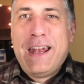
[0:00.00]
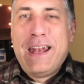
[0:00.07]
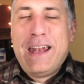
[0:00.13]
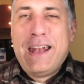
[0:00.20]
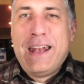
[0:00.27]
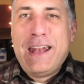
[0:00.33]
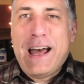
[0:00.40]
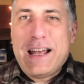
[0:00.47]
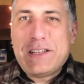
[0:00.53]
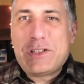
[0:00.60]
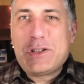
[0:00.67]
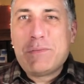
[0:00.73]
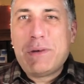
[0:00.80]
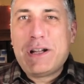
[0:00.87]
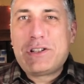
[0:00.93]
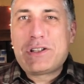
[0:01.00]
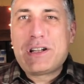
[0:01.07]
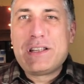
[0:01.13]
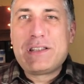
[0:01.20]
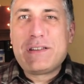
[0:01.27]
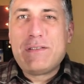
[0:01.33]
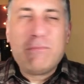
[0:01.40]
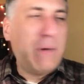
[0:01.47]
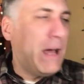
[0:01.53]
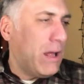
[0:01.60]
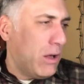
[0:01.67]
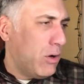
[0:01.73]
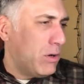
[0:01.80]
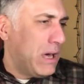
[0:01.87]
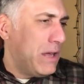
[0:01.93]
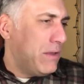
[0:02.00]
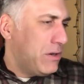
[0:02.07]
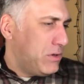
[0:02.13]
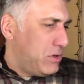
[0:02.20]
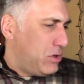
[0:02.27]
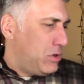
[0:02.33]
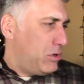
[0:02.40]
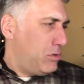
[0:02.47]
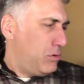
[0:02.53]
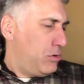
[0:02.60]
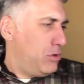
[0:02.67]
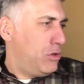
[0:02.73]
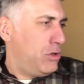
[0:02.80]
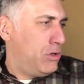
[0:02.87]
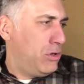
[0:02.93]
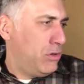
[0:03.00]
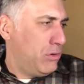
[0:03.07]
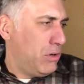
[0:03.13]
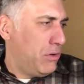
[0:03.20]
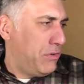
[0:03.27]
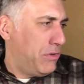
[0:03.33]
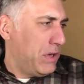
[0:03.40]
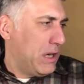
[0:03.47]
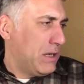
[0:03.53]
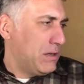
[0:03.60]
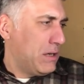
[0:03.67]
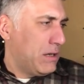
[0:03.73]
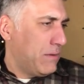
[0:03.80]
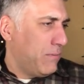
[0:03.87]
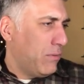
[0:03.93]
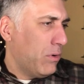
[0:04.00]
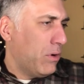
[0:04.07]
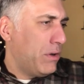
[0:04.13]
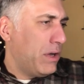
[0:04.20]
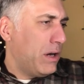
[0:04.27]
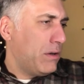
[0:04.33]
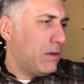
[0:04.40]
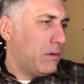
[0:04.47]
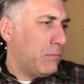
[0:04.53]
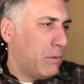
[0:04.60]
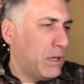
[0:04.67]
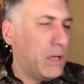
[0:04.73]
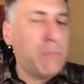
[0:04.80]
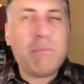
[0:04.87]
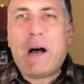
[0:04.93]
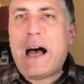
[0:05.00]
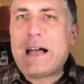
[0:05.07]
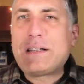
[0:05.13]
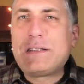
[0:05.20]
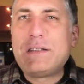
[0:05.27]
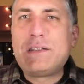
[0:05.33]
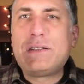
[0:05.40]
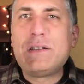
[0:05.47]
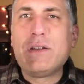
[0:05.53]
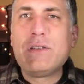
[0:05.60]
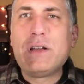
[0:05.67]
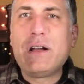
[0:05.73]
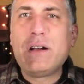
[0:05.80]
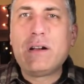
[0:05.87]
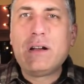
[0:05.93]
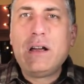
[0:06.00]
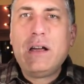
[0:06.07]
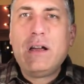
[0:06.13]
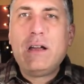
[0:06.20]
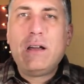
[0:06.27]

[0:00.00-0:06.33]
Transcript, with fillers: Not so much because, well, okay, there's two new things on the floor there the, where their box is still there